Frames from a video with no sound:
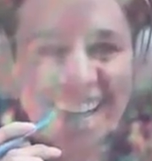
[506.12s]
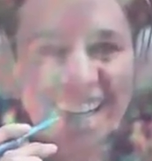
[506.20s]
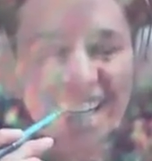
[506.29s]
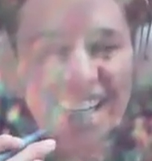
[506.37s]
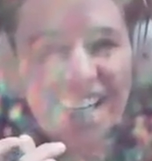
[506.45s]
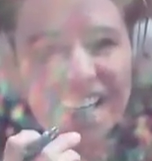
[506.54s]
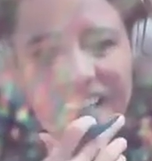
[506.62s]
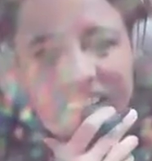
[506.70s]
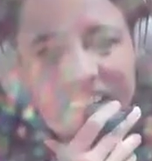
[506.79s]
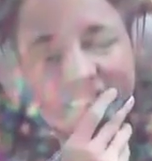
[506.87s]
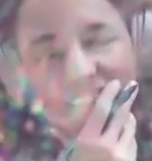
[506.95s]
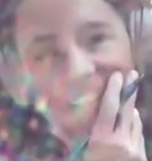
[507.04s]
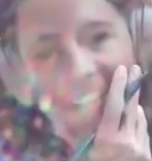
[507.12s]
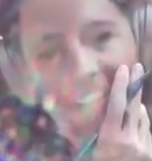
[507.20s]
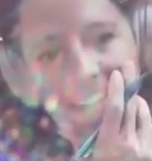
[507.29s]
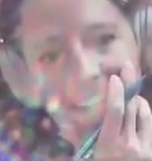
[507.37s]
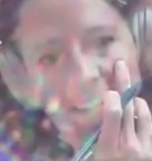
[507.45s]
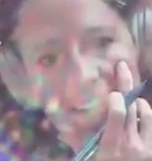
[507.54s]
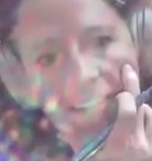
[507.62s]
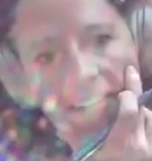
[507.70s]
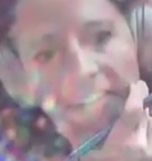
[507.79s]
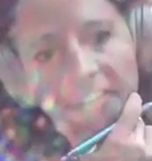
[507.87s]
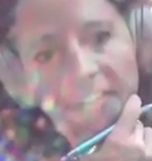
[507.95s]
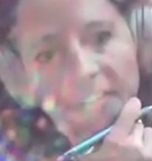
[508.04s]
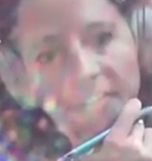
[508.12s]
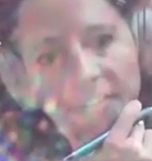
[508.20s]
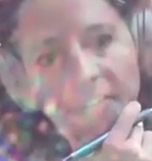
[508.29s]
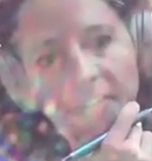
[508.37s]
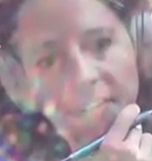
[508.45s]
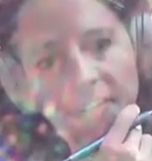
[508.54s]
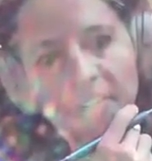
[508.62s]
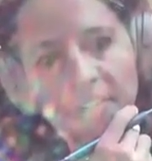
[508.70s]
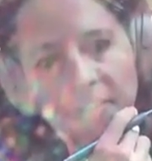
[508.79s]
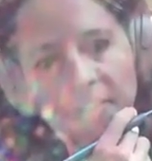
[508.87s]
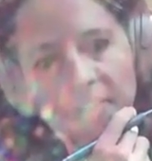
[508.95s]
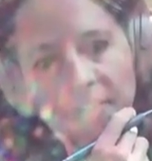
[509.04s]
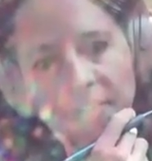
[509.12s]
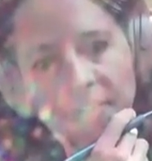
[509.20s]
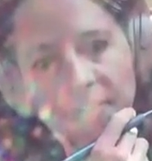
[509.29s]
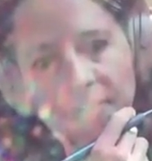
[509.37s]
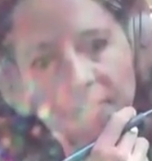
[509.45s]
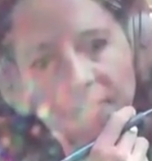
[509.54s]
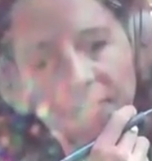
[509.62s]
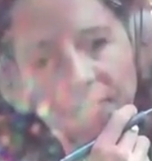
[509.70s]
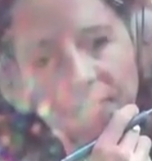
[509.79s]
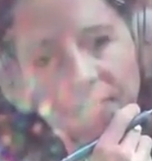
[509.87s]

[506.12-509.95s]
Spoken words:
[no speech]